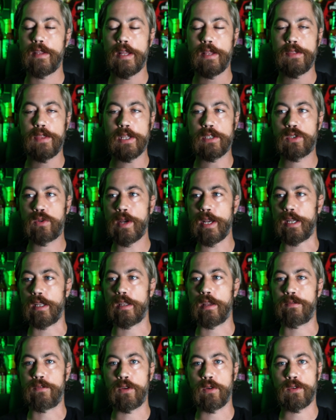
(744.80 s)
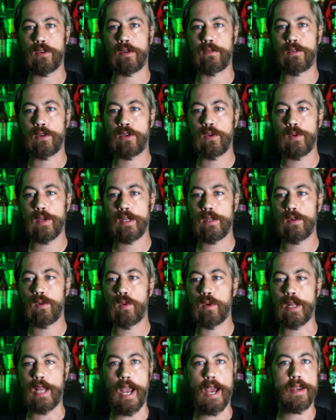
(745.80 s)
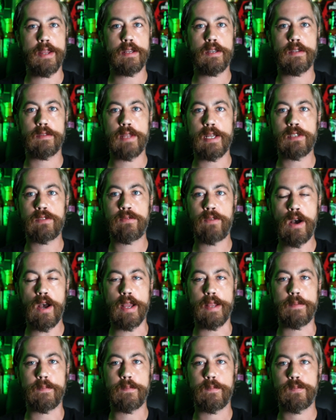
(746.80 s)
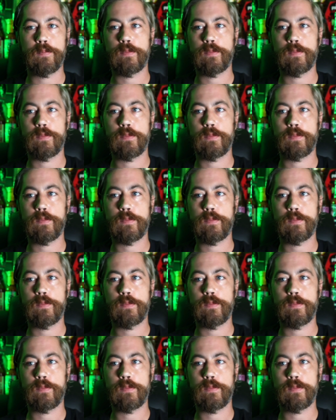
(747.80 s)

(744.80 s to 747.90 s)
That's great. If you're doing organic, that's fine.